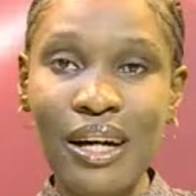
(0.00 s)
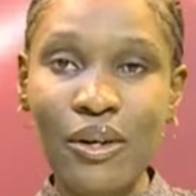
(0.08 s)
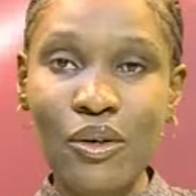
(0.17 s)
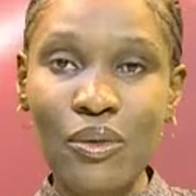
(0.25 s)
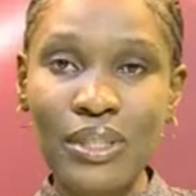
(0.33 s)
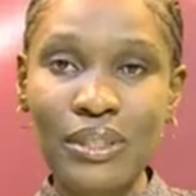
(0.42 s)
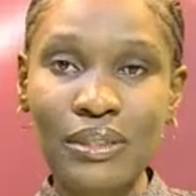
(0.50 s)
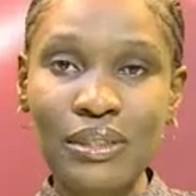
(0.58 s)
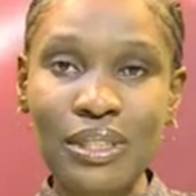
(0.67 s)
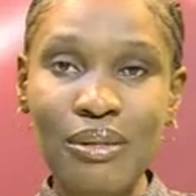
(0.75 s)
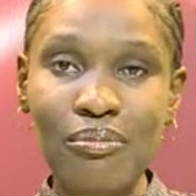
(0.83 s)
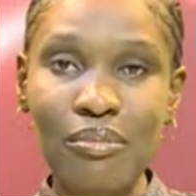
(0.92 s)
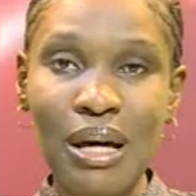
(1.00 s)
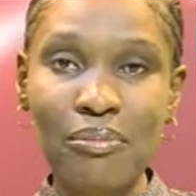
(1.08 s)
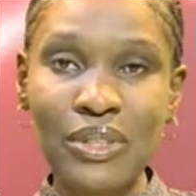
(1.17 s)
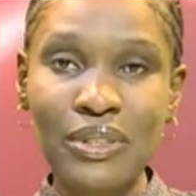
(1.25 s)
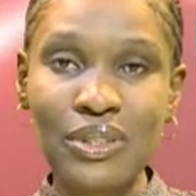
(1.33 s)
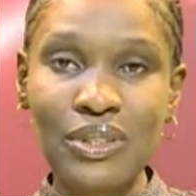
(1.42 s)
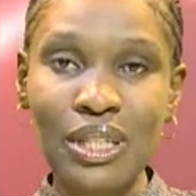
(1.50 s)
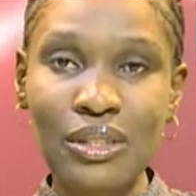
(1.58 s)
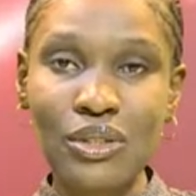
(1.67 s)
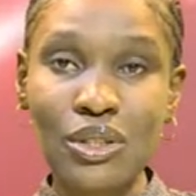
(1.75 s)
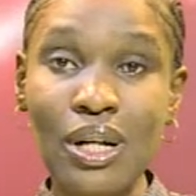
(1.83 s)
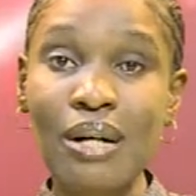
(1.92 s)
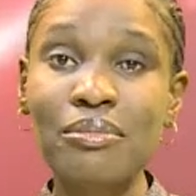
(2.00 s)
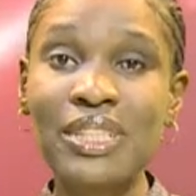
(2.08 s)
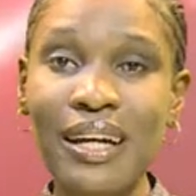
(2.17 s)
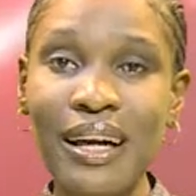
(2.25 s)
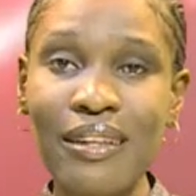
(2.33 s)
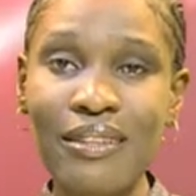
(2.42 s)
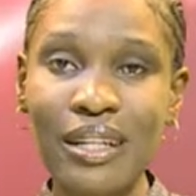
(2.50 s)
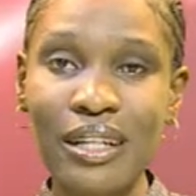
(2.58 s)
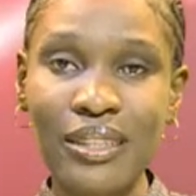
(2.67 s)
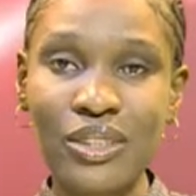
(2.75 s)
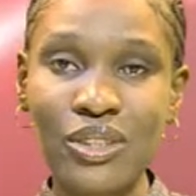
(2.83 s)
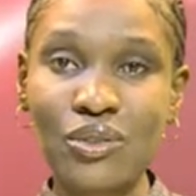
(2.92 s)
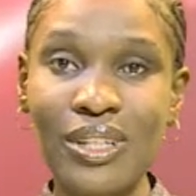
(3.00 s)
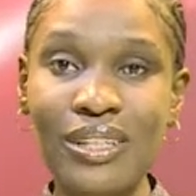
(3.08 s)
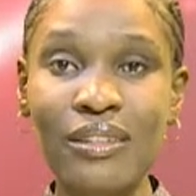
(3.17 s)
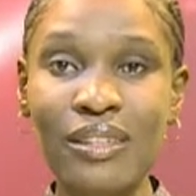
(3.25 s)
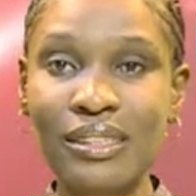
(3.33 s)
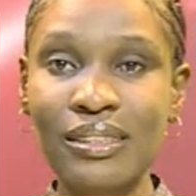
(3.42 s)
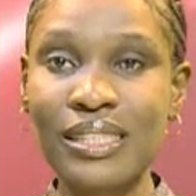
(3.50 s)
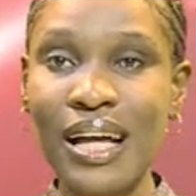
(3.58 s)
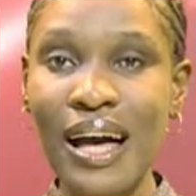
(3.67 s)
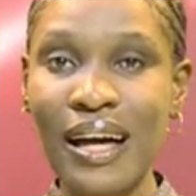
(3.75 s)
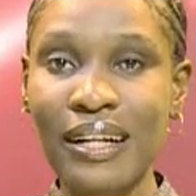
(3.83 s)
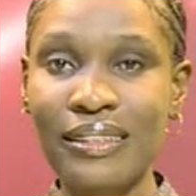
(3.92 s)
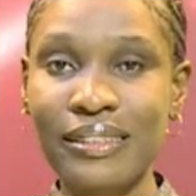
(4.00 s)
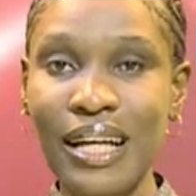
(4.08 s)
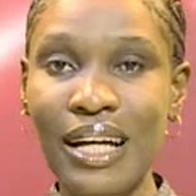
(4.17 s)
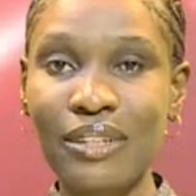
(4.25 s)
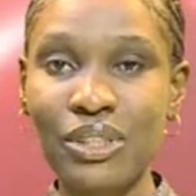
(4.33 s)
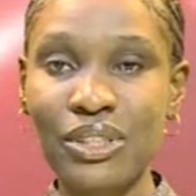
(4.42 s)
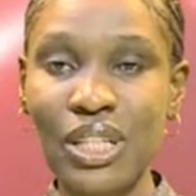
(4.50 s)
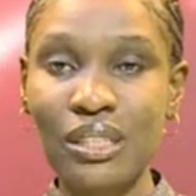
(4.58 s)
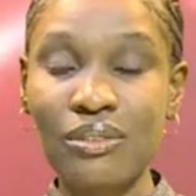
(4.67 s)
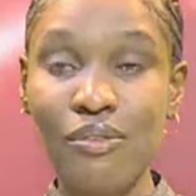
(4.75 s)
ECOWAS, uh, member states to come together, strengthen ties, and reject